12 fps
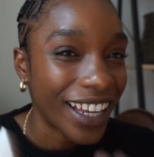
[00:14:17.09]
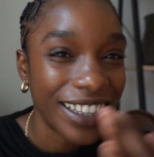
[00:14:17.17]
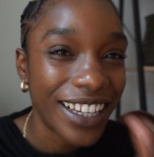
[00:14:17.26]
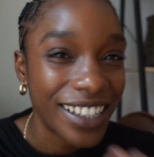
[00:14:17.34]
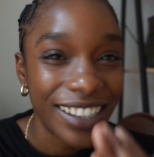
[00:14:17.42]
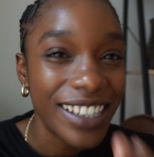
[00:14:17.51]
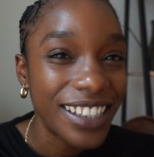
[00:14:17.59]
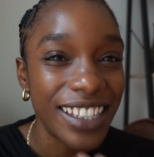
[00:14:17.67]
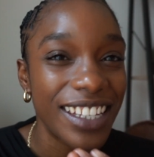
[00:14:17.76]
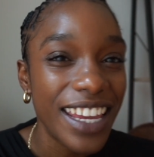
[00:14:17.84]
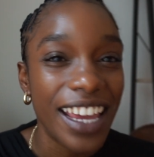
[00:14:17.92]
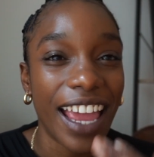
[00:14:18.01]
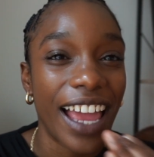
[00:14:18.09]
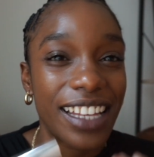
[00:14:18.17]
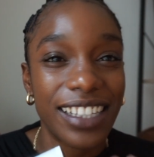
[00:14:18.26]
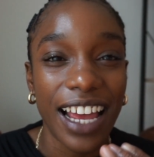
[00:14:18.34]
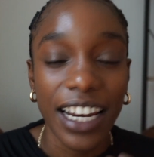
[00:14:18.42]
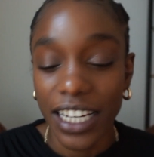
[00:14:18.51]
Like the consistency it,
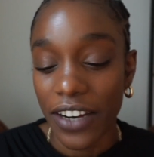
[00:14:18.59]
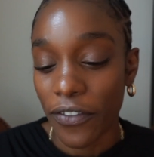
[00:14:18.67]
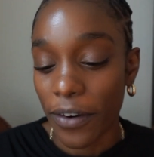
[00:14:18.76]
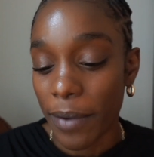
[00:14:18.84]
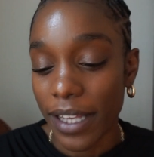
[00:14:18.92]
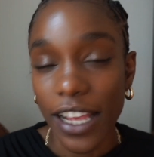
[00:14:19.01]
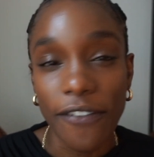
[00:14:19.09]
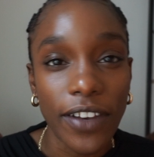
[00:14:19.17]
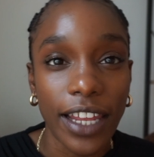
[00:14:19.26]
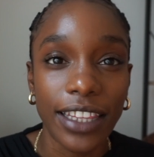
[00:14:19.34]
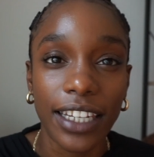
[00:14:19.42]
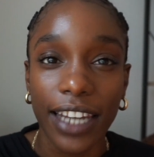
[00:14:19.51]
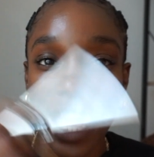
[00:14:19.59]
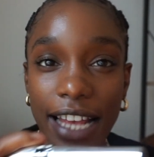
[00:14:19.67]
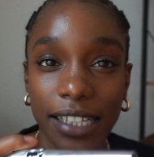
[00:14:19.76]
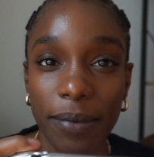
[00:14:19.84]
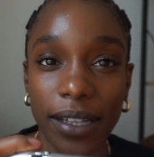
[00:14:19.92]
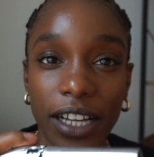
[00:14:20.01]
is kind of different because I feel like the
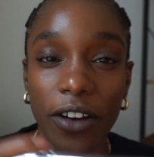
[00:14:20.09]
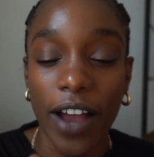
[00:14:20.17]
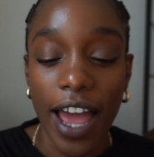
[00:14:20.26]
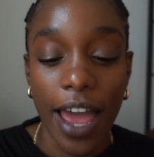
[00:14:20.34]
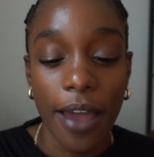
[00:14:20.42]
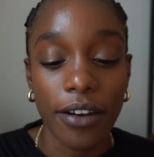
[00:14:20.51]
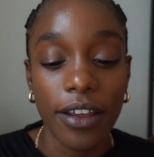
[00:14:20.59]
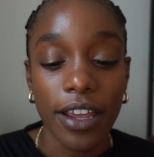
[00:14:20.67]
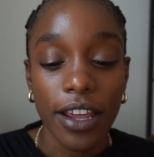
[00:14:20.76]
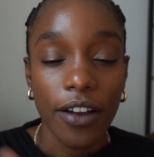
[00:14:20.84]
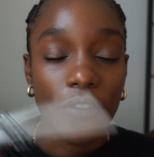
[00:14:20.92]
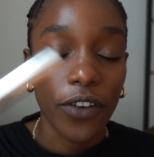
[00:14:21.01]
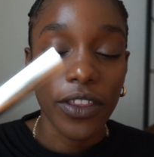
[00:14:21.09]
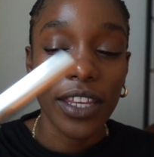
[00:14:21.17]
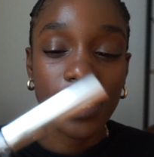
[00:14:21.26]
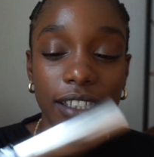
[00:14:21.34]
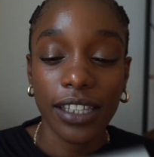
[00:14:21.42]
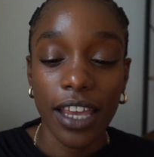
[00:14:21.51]
last mascara I had for
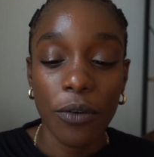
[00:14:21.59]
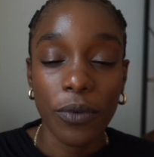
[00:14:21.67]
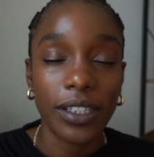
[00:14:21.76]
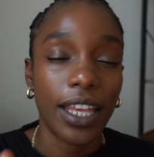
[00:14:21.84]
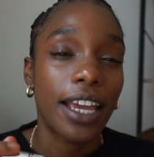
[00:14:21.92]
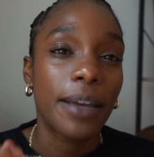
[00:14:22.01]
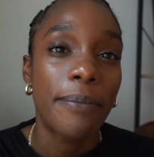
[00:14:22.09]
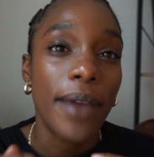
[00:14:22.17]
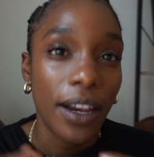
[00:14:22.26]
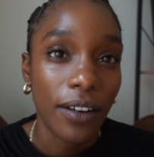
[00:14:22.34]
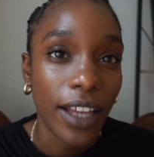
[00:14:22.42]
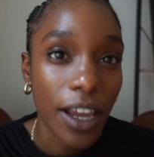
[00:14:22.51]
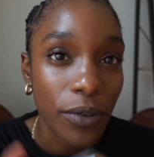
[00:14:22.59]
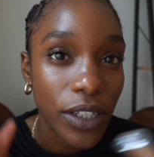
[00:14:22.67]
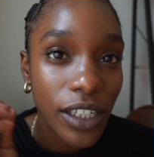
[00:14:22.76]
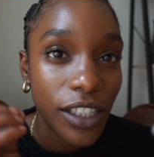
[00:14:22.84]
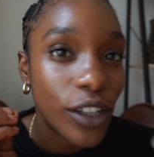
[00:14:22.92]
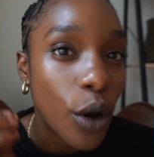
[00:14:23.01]
this it was like better like it was
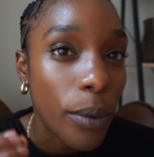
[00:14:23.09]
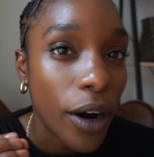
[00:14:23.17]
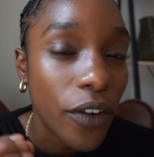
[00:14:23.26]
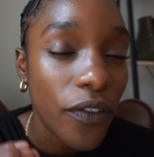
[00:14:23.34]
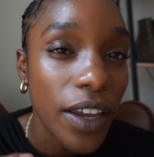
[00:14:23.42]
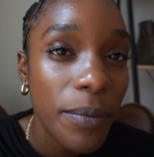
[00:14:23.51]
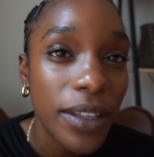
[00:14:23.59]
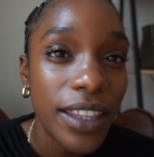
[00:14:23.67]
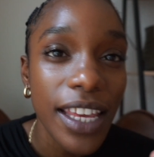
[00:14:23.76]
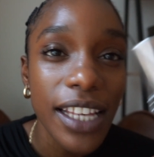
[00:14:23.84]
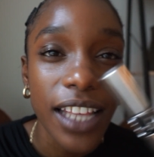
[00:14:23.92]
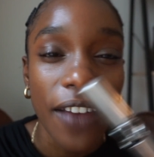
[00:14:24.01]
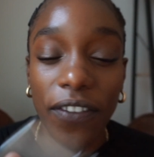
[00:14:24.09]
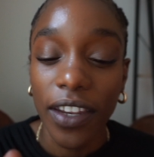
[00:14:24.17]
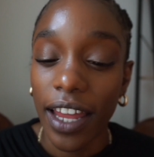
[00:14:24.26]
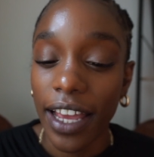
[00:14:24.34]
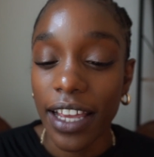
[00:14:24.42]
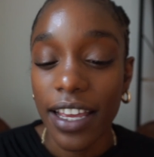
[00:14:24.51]
just so perfect but this i feel
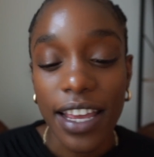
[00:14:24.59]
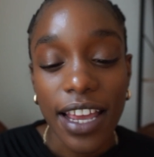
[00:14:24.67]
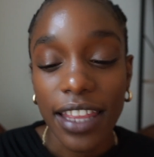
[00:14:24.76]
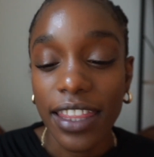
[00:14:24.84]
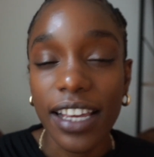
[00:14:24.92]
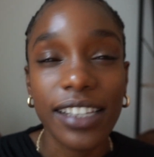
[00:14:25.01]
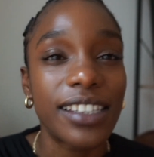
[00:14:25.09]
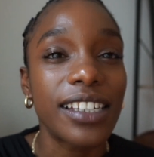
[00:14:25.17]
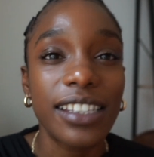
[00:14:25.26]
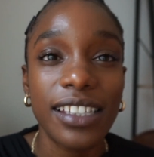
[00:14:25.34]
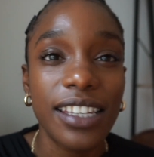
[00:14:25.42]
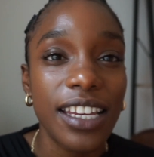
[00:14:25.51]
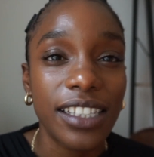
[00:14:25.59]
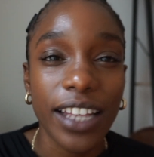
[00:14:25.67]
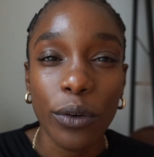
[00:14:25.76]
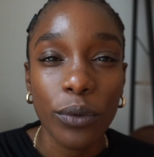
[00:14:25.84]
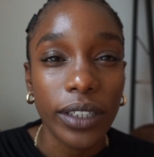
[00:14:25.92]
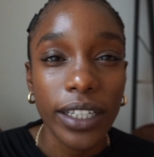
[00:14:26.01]
like the consistency is
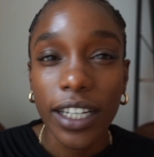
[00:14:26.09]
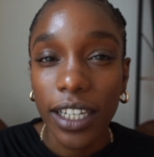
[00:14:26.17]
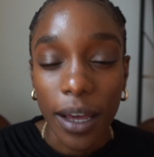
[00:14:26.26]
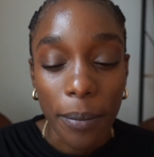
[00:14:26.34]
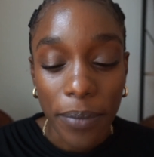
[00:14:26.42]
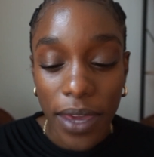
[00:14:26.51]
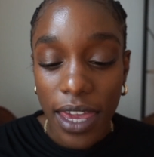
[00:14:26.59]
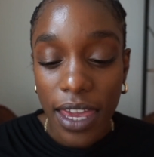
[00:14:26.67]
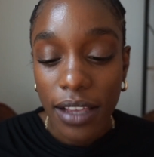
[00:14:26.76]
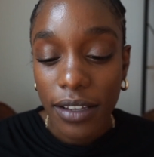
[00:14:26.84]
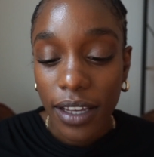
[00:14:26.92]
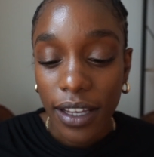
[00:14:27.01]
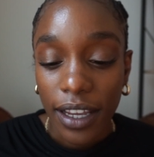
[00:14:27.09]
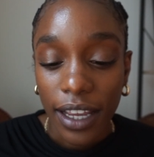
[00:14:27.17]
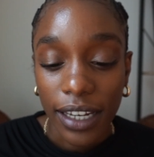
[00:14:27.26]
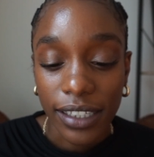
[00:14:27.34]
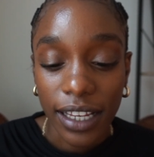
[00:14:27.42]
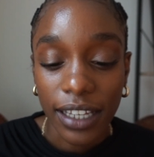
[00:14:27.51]
like really clumpy
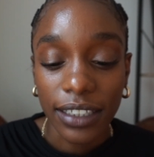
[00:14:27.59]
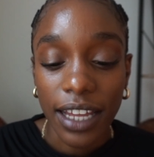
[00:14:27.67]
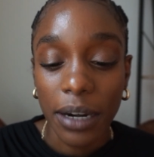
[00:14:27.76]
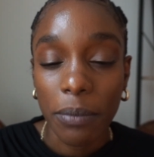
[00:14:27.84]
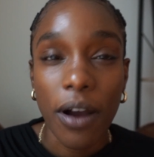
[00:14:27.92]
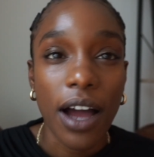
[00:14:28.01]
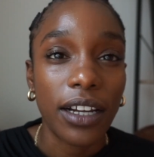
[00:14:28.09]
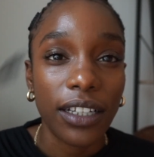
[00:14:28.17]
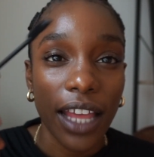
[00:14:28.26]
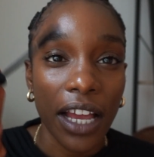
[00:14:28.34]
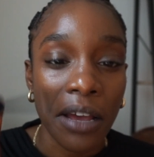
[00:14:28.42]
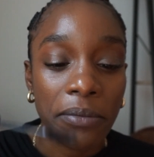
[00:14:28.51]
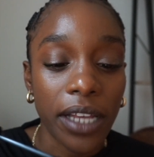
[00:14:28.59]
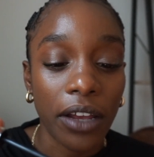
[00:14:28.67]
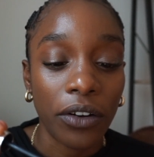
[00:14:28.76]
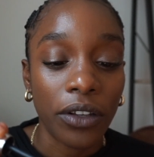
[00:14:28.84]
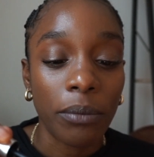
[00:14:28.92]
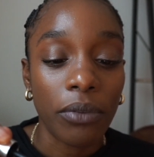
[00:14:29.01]
and it's like a lot of product that comes
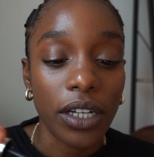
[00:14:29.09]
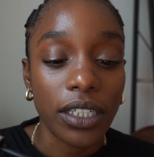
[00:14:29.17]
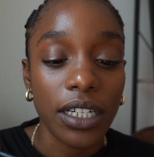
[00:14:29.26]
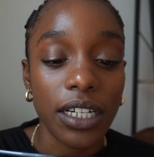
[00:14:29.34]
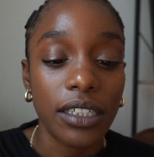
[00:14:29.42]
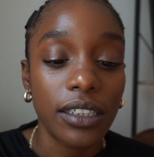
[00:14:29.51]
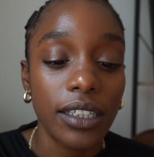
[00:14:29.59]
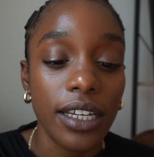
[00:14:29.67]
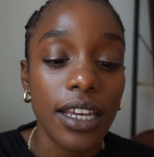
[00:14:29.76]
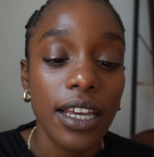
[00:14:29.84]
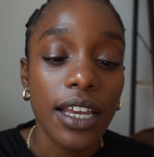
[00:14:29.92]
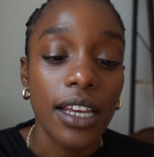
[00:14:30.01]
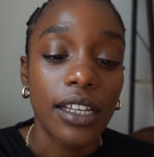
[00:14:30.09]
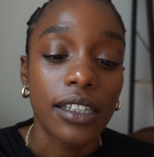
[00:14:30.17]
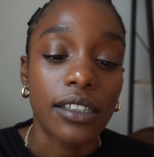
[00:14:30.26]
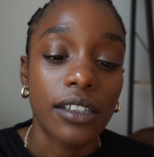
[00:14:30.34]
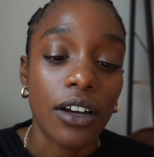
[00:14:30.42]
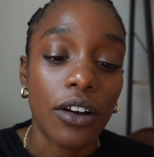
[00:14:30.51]
out on the brush initially
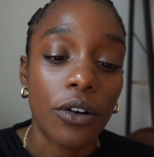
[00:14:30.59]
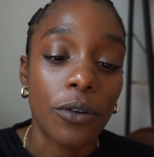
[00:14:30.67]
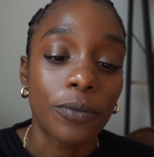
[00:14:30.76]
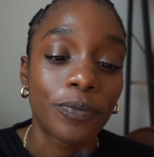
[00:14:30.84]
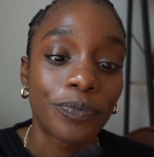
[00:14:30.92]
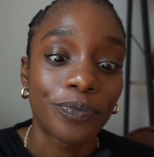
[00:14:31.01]
so